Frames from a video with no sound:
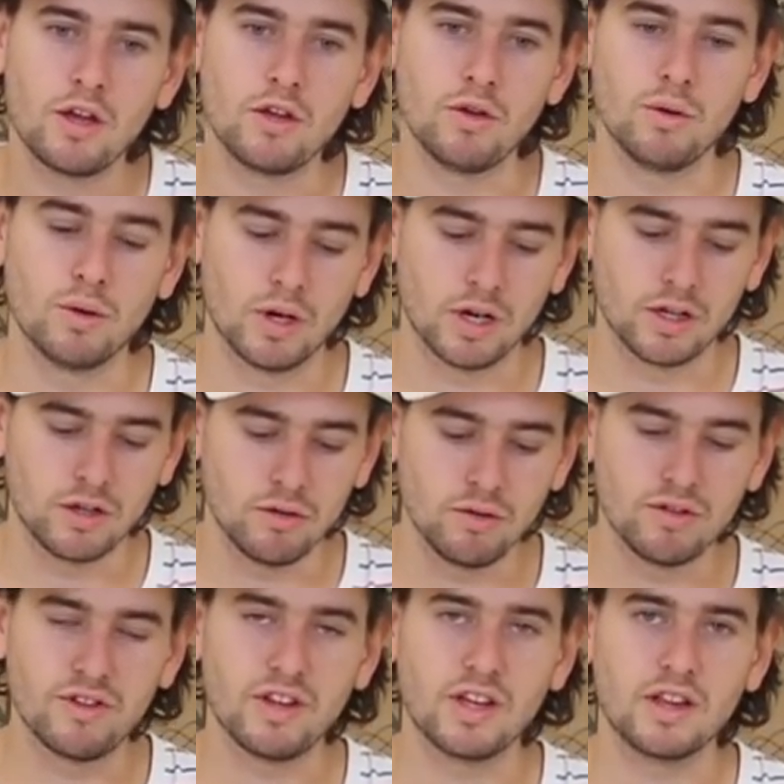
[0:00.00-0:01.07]
you are
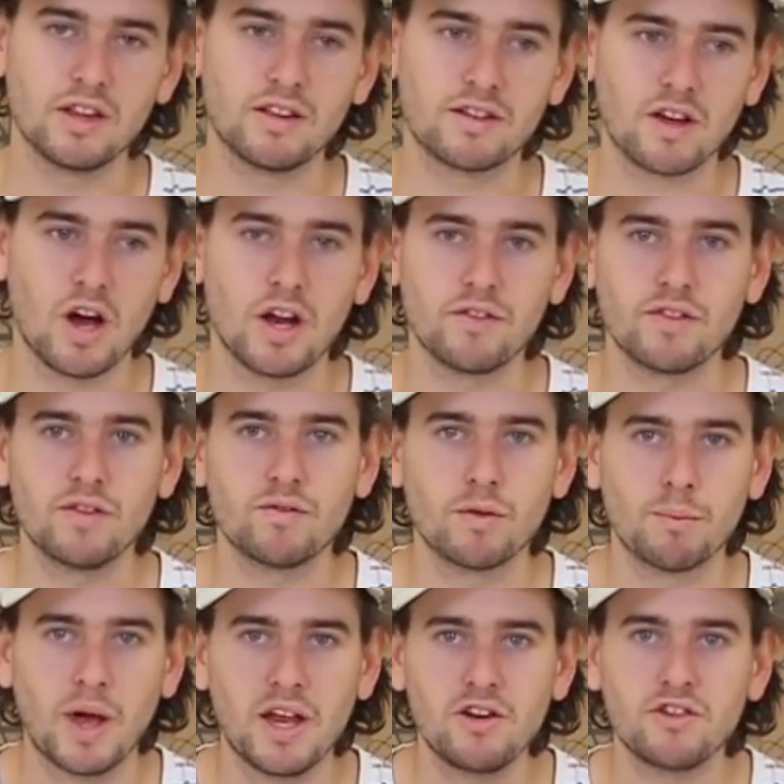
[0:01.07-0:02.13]
using this kind of
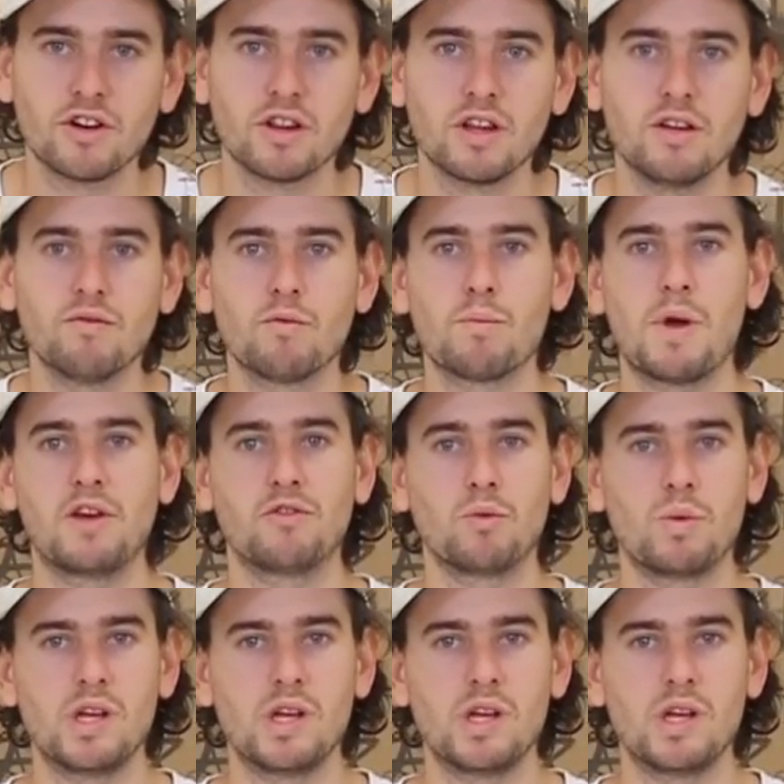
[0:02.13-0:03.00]
information and the information